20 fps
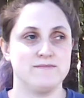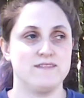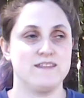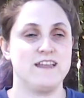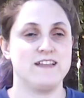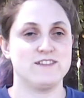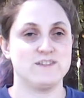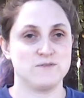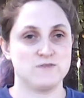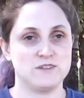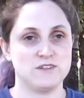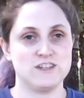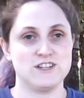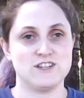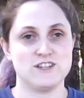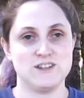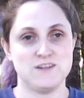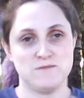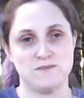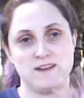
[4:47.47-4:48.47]
It's a really
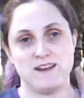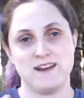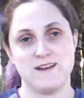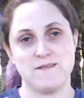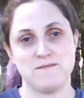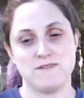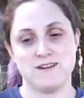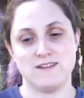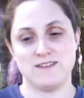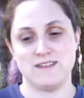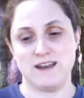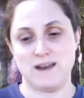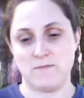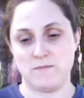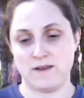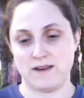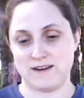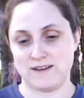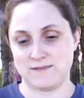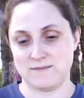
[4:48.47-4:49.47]
cheap camera that I
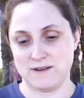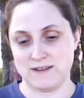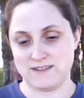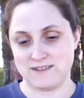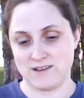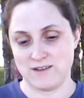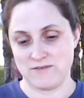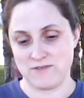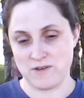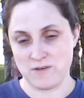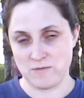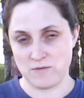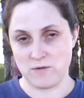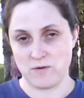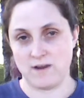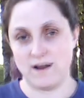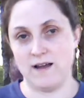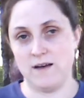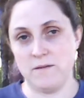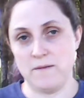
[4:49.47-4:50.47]
picked myself up a
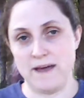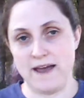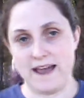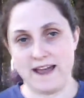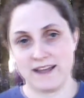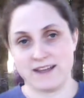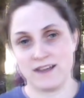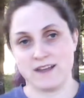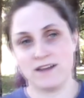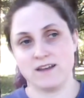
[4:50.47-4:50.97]
while back,